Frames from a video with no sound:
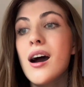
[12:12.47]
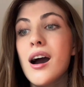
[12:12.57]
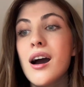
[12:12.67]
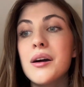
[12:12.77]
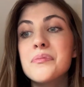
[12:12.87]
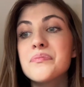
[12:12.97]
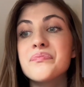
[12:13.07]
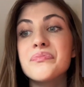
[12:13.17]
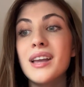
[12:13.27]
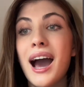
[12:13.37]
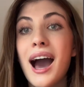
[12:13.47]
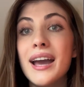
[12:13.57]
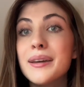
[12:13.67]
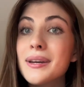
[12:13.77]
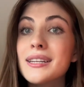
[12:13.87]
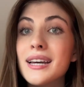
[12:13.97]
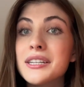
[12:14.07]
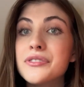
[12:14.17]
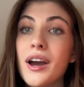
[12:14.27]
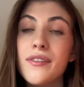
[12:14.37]
I can make
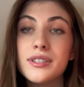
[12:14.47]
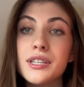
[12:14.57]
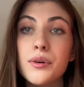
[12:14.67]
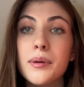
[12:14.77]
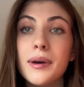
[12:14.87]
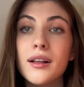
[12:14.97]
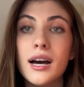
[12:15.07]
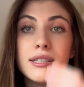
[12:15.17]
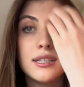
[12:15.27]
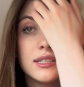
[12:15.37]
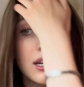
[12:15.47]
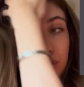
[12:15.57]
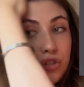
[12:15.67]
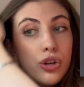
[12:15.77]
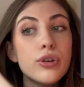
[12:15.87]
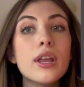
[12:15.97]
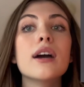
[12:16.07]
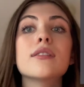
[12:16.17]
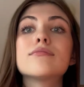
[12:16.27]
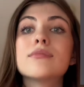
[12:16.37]
decks for every single one of my classes, and I'll show you
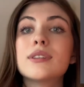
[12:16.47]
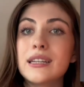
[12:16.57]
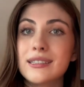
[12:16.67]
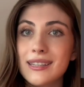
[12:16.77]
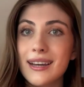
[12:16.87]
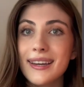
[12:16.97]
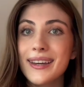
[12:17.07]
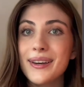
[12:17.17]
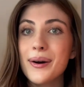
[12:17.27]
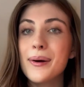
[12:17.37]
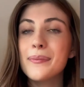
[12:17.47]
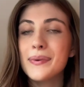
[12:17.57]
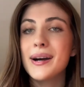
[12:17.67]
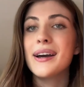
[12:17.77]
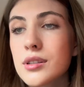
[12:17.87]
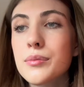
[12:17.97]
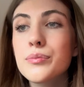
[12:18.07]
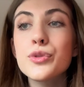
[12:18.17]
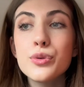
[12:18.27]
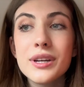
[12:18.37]
that in a second. But
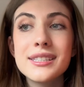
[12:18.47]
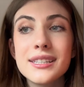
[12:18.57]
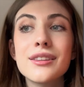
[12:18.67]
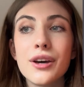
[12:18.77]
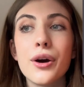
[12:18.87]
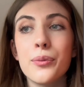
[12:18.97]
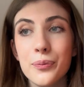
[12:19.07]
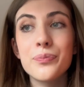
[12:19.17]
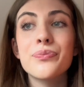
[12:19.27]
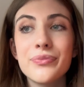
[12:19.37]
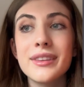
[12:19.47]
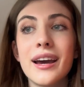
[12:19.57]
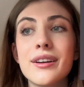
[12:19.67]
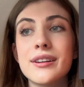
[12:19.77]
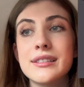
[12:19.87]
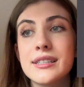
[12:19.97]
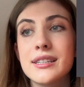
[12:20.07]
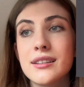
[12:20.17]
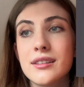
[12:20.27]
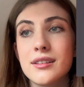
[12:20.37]
you can see though, down here it says
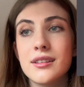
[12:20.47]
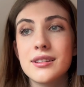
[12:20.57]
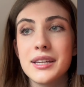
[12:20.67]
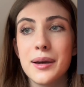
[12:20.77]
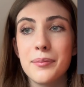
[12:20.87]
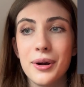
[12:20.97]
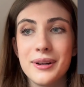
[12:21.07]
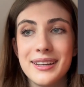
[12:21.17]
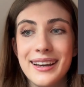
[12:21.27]
like exam part